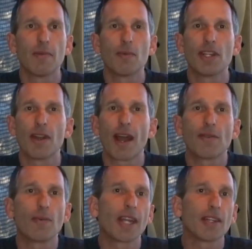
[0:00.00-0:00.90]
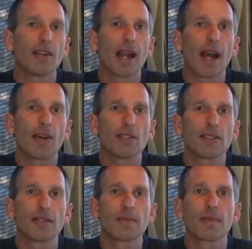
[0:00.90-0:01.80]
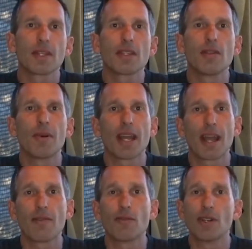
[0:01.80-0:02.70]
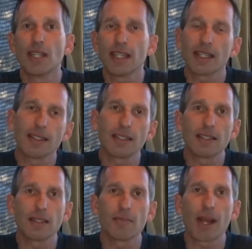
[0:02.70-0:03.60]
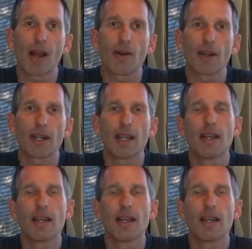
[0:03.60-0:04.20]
When you have a regular house, you might have really consistent power,